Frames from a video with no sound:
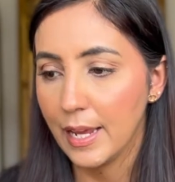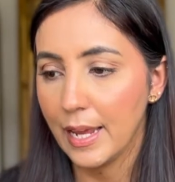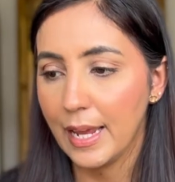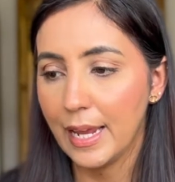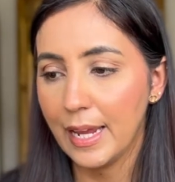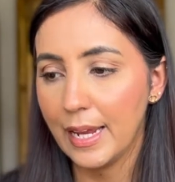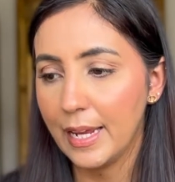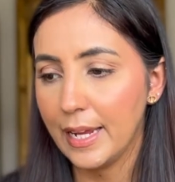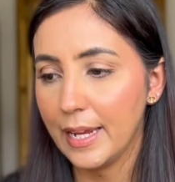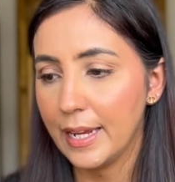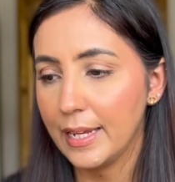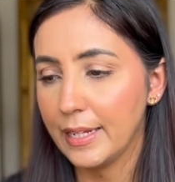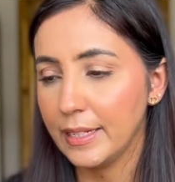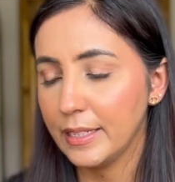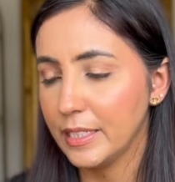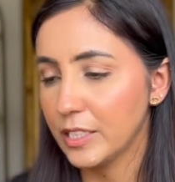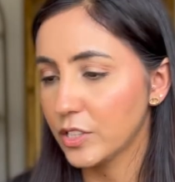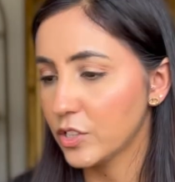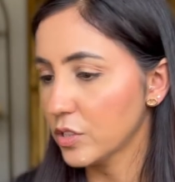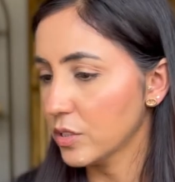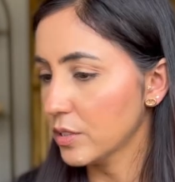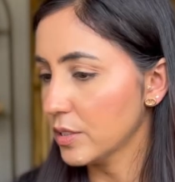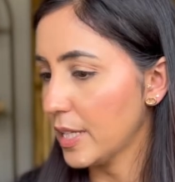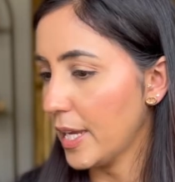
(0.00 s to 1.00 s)
and it
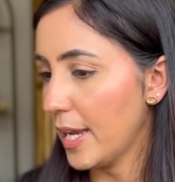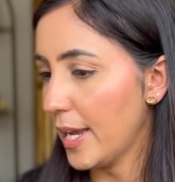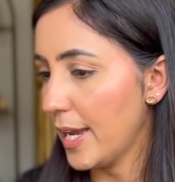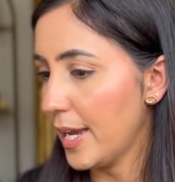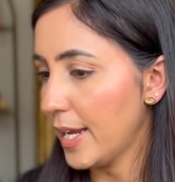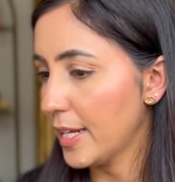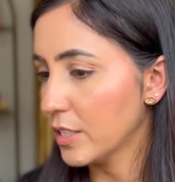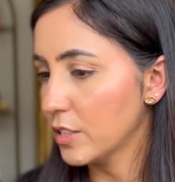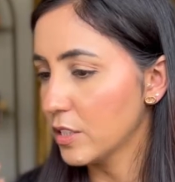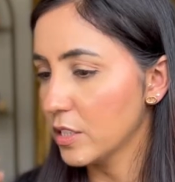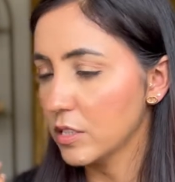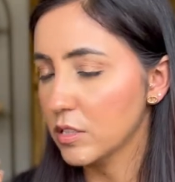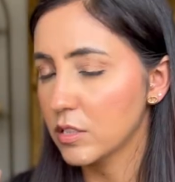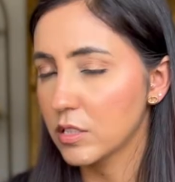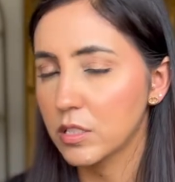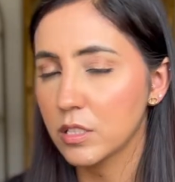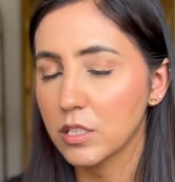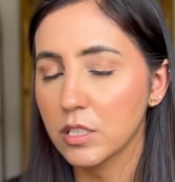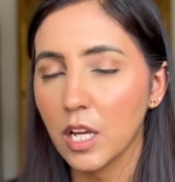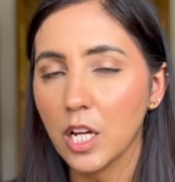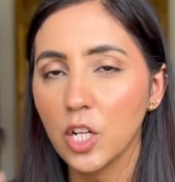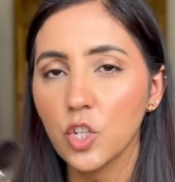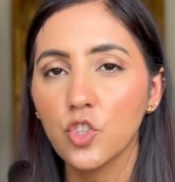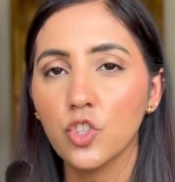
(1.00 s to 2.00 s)
just adds this
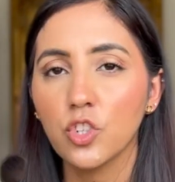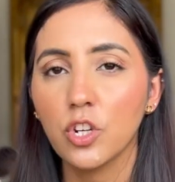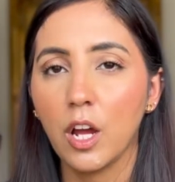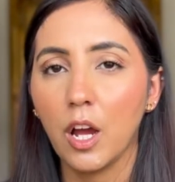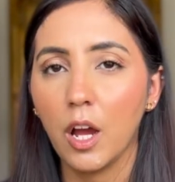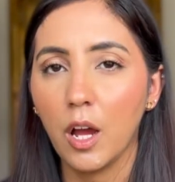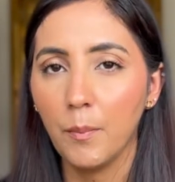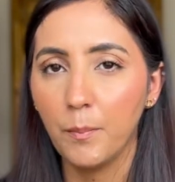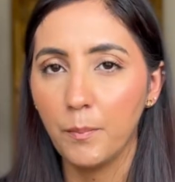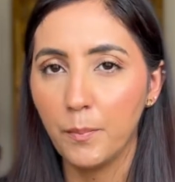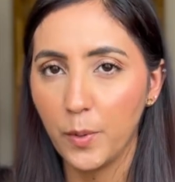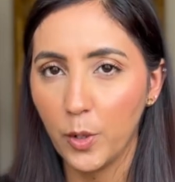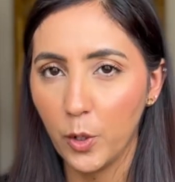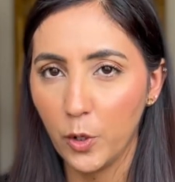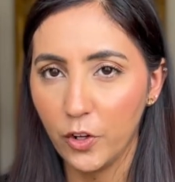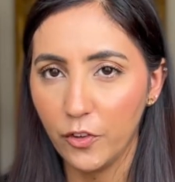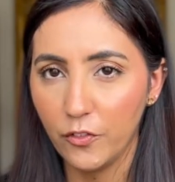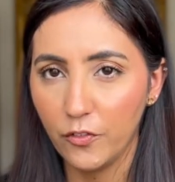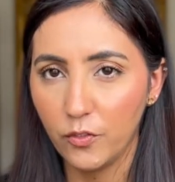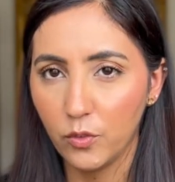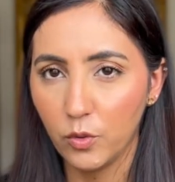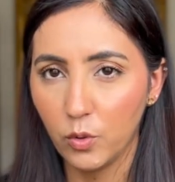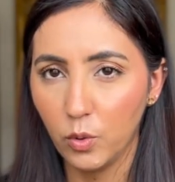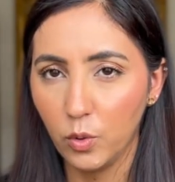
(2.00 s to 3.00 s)
such a
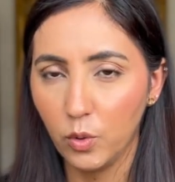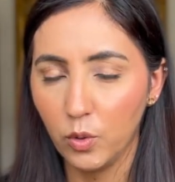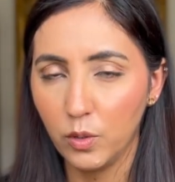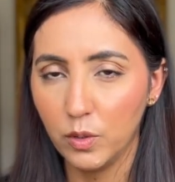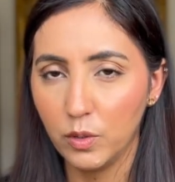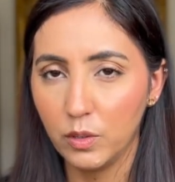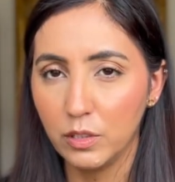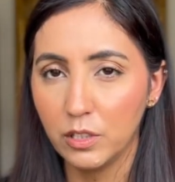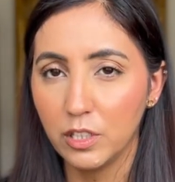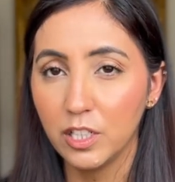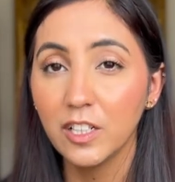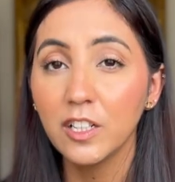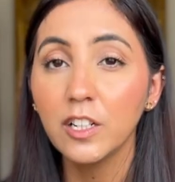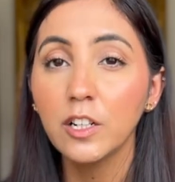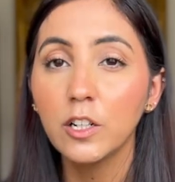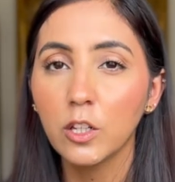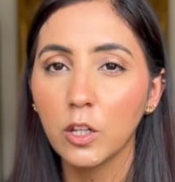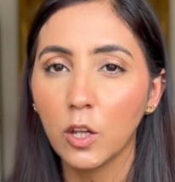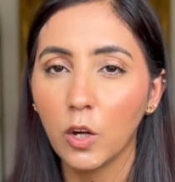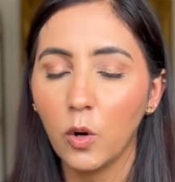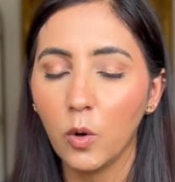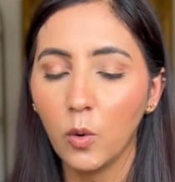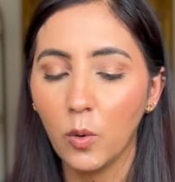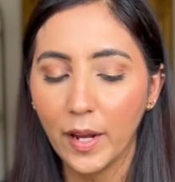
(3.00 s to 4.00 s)
beautiful
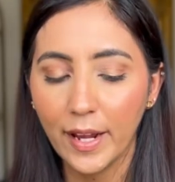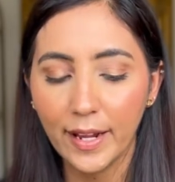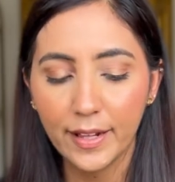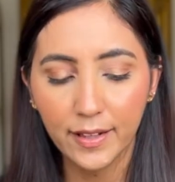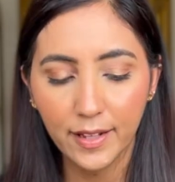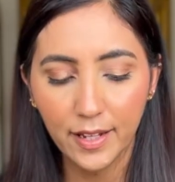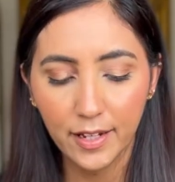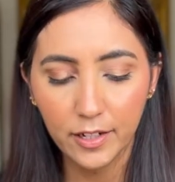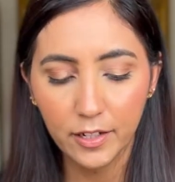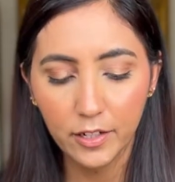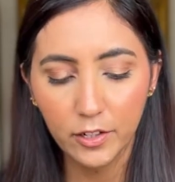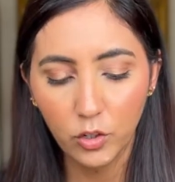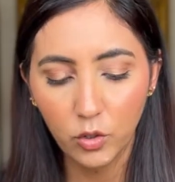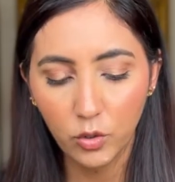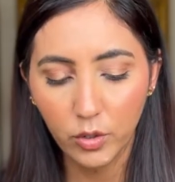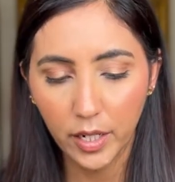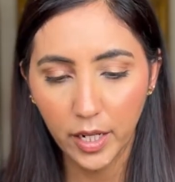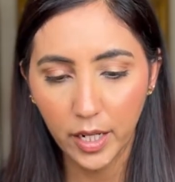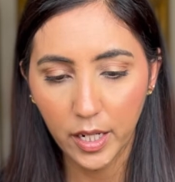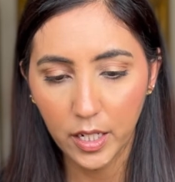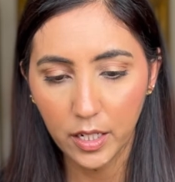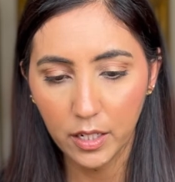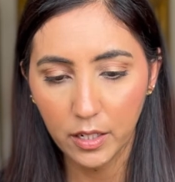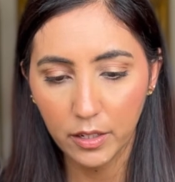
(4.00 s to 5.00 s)
glow and then you
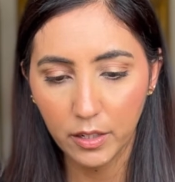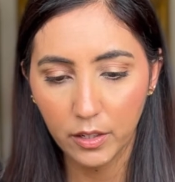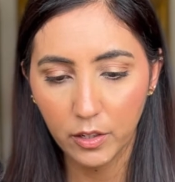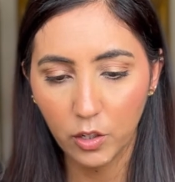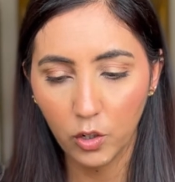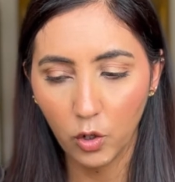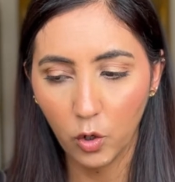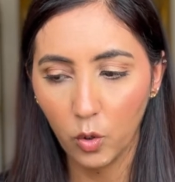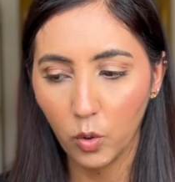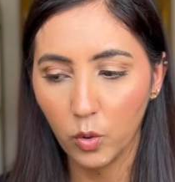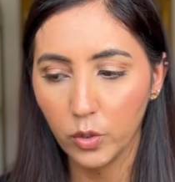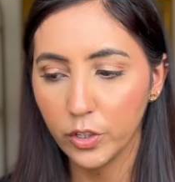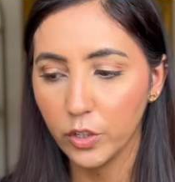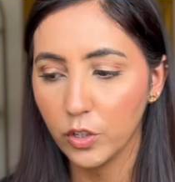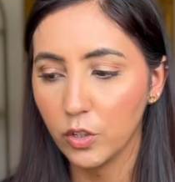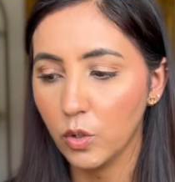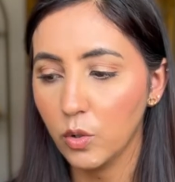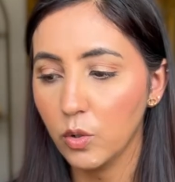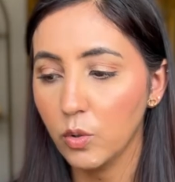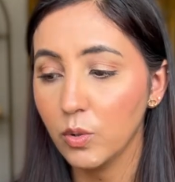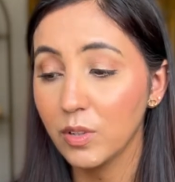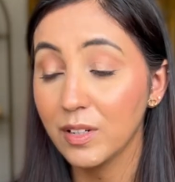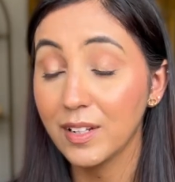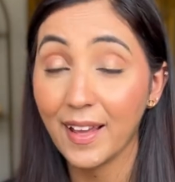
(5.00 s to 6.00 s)
can go you
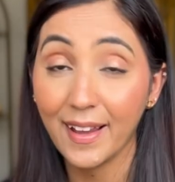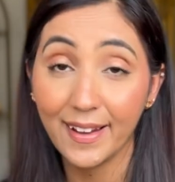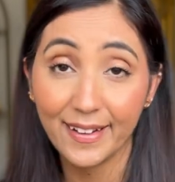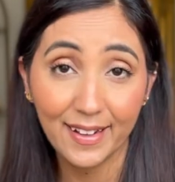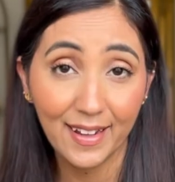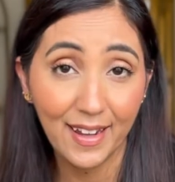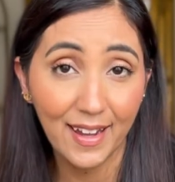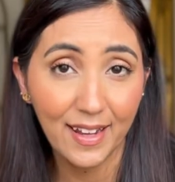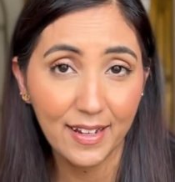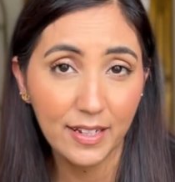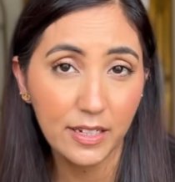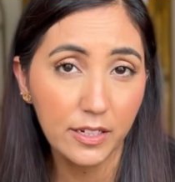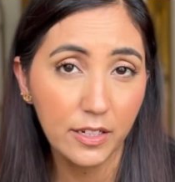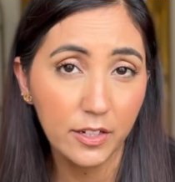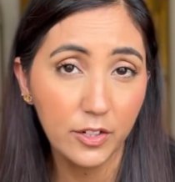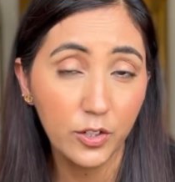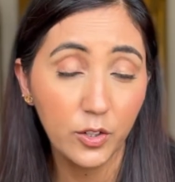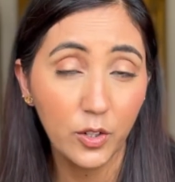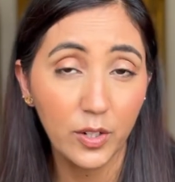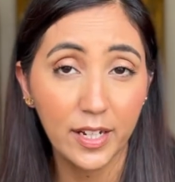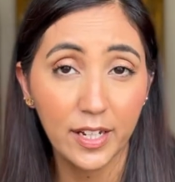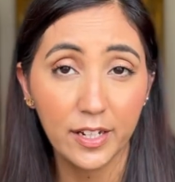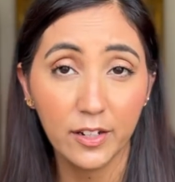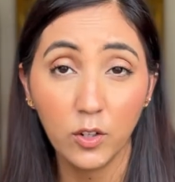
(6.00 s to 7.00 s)
know light-handed
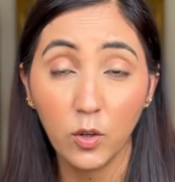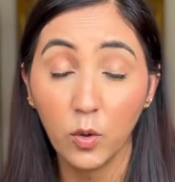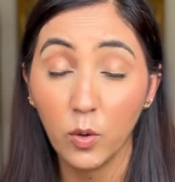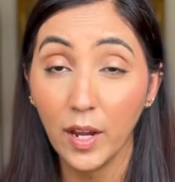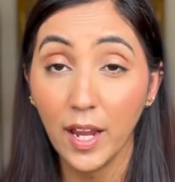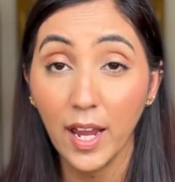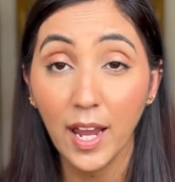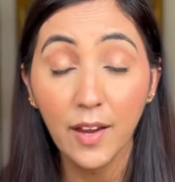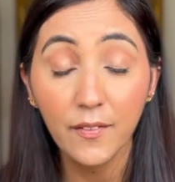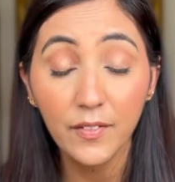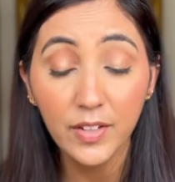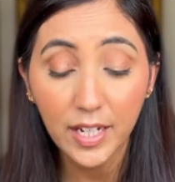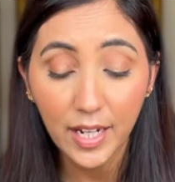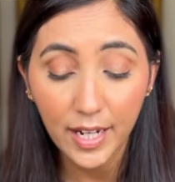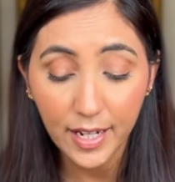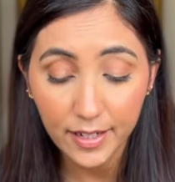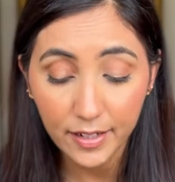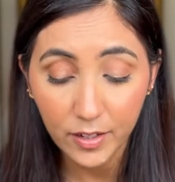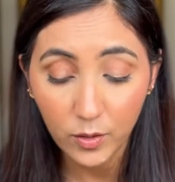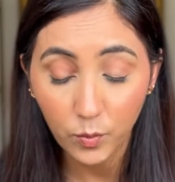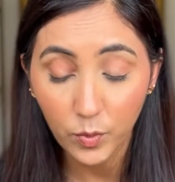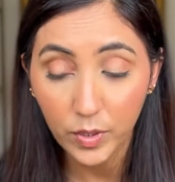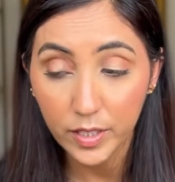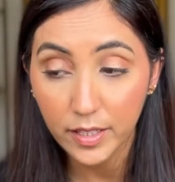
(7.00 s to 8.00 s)
you can go
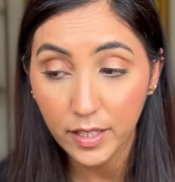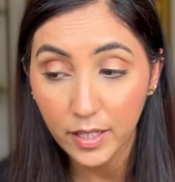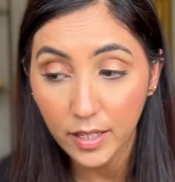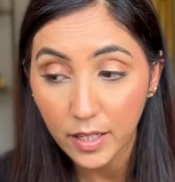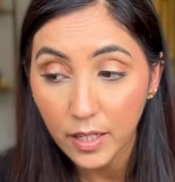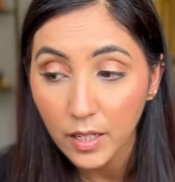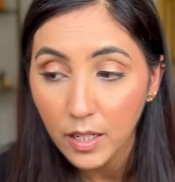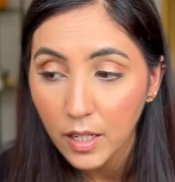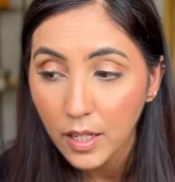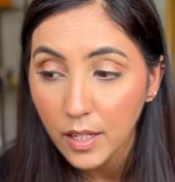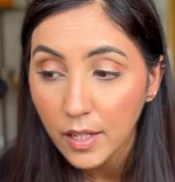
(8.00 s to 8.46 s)
heavy-handed with it